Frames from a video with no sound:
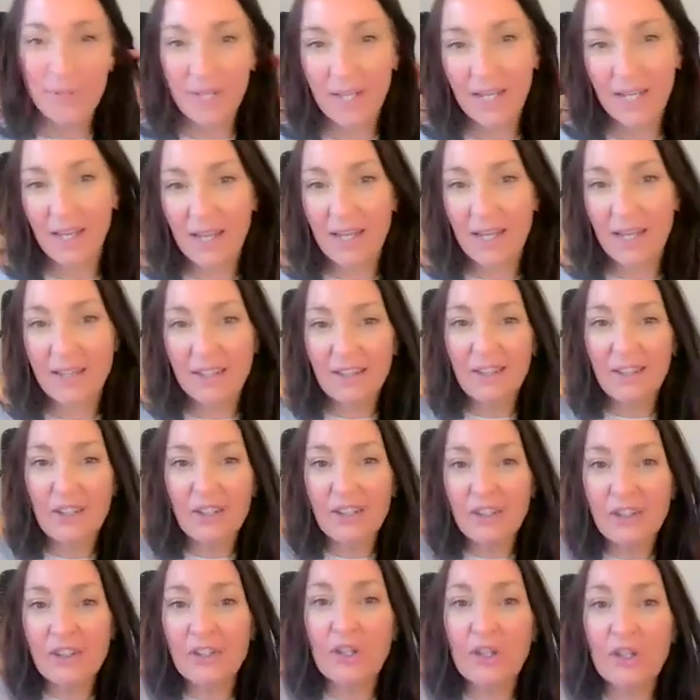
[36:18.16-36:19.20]
But
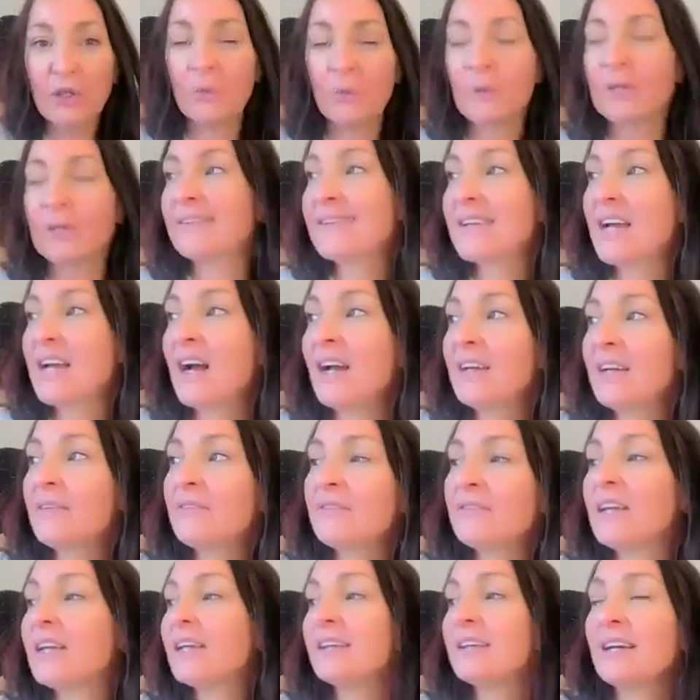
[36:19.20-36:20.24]
it's kind of
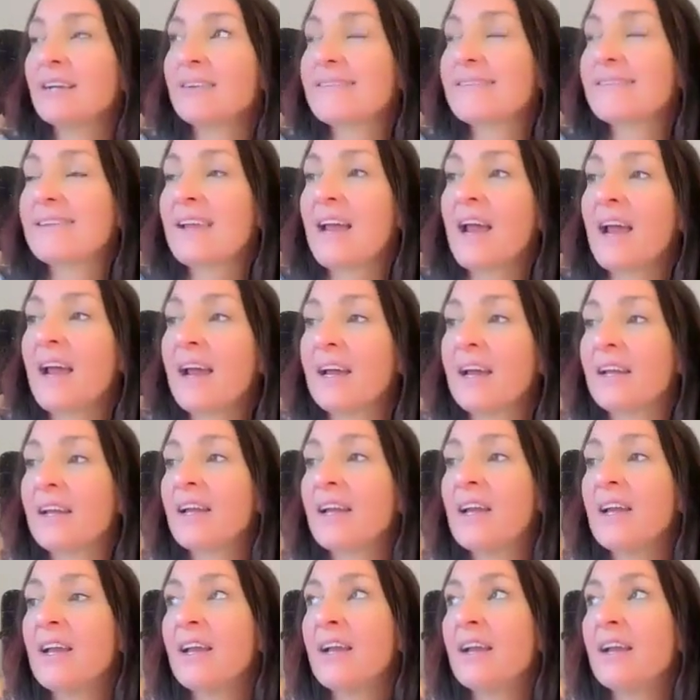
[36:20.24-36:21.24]
like that saying,